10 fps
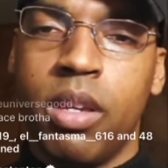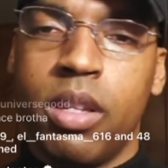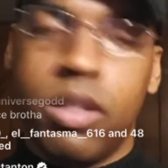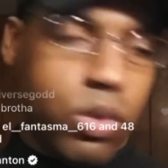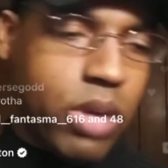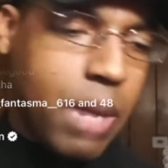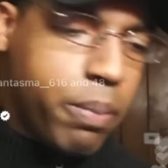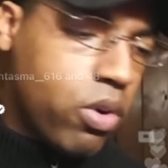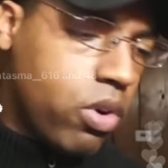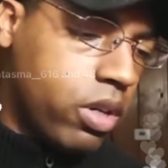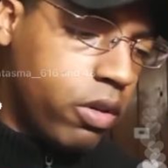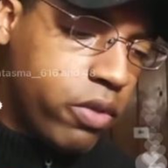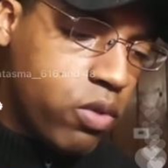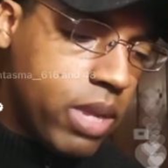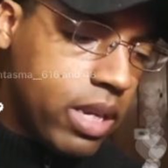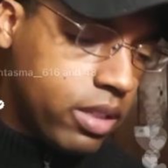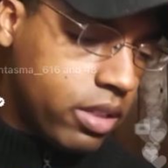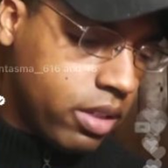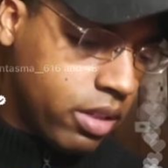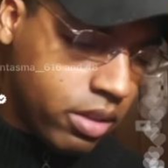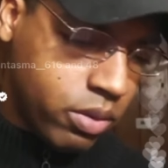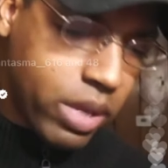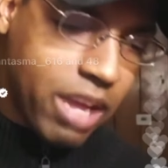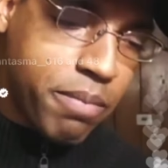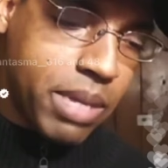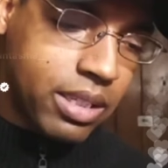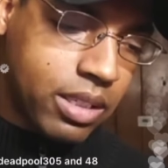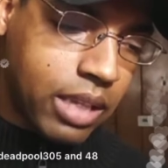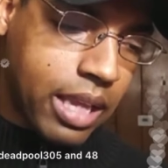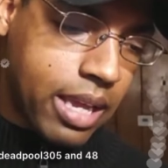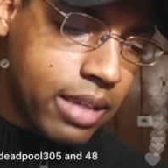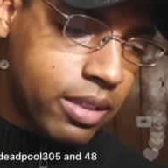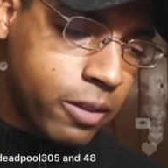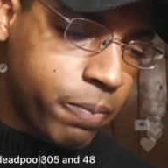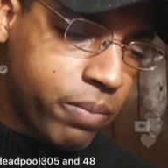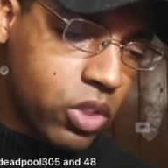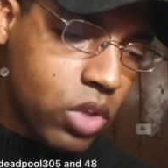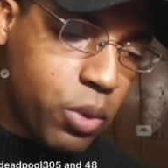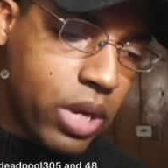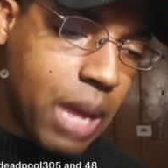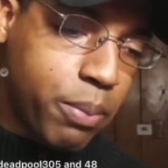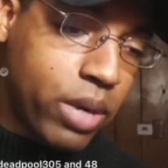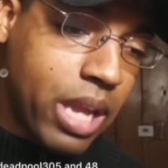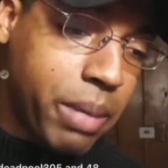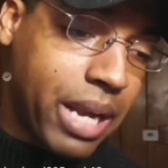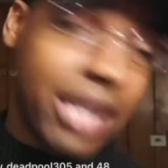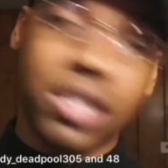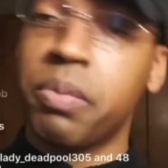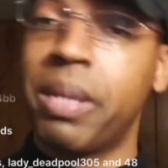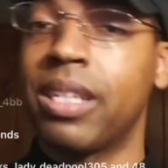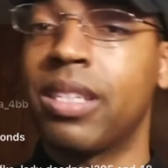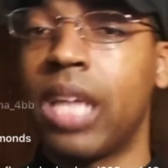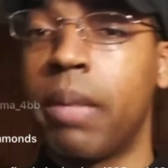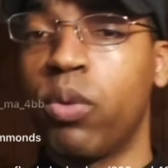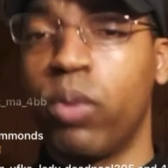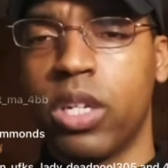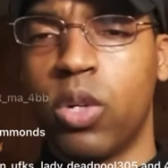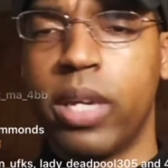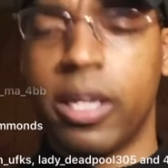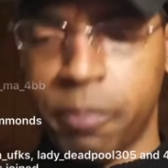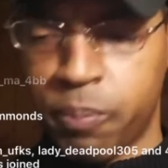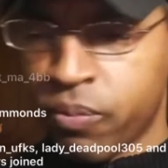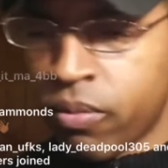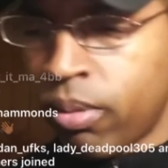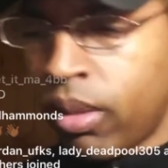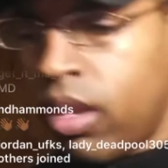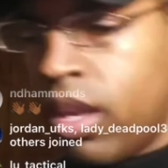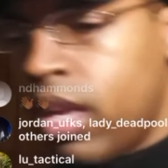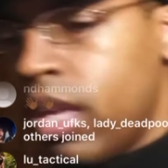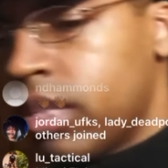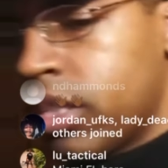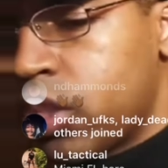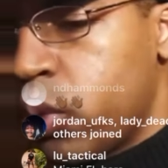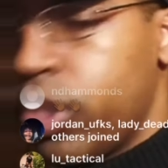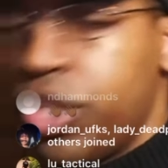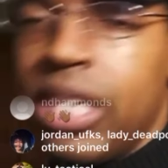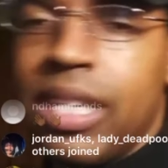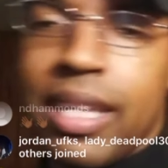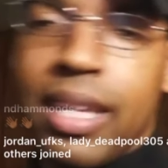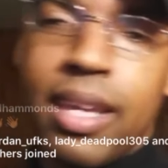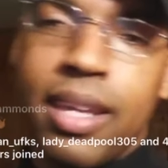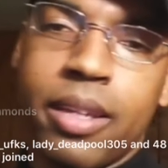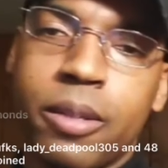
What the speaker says: to hop on in a few minutes. We have men's class, so I'm going to hop on that. But I had to just make this statement really quick. Sister Regina King,